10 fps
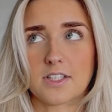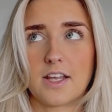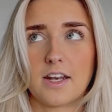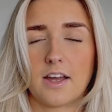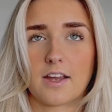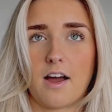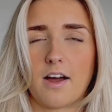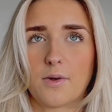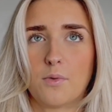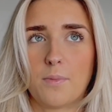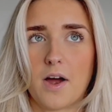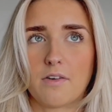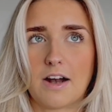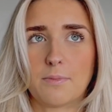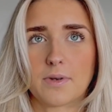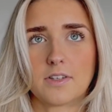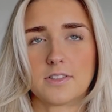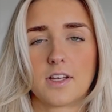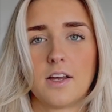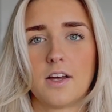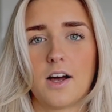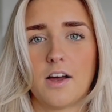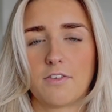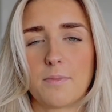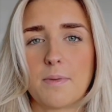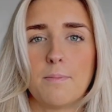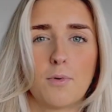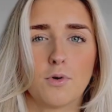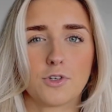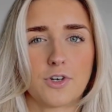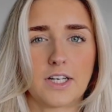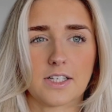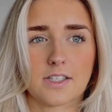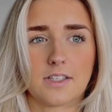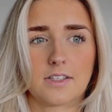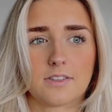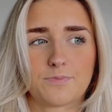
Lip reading: and then like I will buy around because I've like been bought drinks and